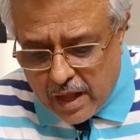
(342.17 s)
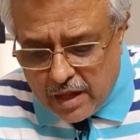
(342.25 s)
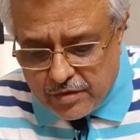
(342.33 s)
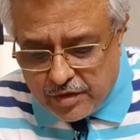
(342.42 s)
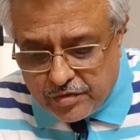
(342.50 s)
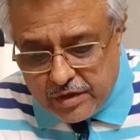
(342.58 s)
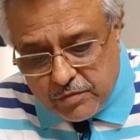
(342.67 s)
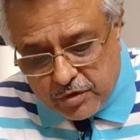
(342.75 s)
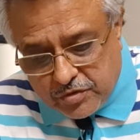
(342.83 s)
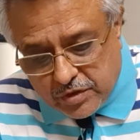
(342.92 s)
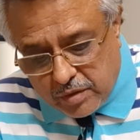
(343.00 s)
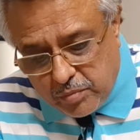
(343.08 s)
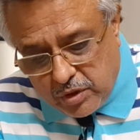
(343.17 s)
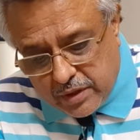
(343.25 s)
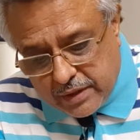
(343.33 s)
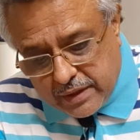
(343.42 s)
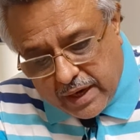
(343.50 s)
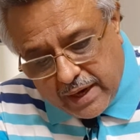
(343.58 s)
The sea was
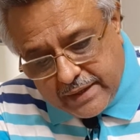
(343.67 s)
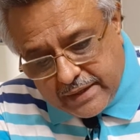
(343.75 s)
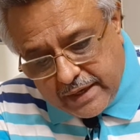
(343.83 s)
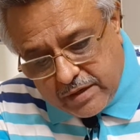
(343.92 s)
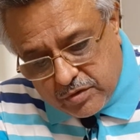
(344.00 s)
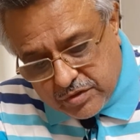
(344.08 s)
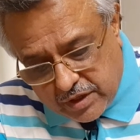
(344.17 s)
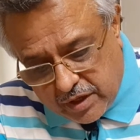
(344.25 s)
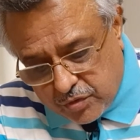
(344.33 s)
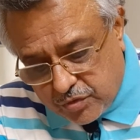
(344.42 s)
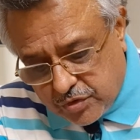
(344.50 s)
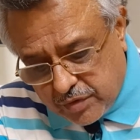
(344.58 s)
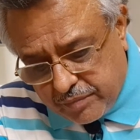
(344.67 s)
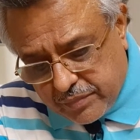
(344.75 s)
turbulent, high tide was announced.